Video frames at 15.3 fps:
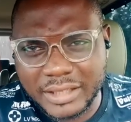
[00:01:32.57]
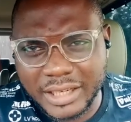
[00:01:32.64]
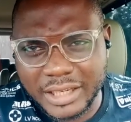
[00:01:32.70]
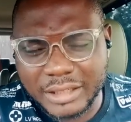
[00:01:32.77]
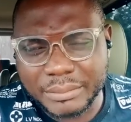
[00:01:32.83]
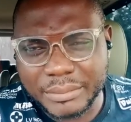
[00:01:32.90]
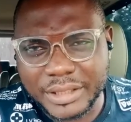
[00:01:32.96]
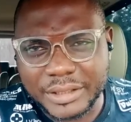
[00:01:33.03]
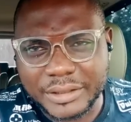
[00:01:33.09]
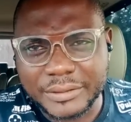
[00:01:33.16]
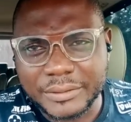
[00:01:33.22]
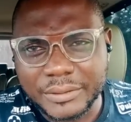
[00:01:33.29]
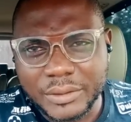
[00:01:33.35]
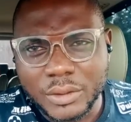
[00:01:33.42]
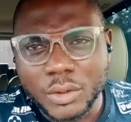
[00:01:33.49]
tell me
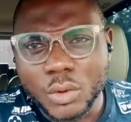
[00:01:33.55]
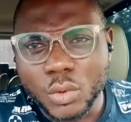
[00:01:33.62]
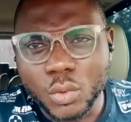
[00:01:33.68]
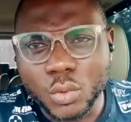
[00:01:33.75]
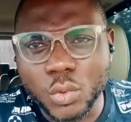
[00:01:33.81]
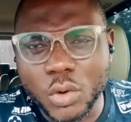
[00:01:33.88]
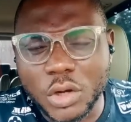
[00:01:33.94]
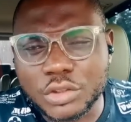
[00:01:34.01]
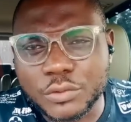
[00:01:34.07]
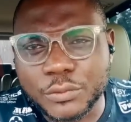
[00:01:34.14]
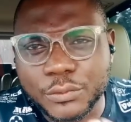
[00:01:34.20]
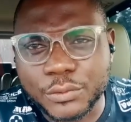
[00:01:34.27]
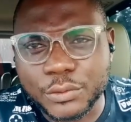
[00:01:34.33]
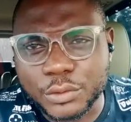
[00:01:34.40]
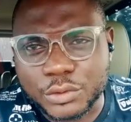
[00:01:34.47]
what
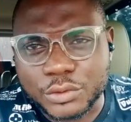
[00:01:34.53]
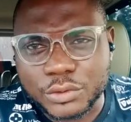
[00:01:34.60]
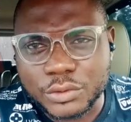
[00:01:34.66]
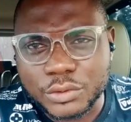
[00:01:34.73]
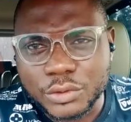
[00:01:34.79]
fruit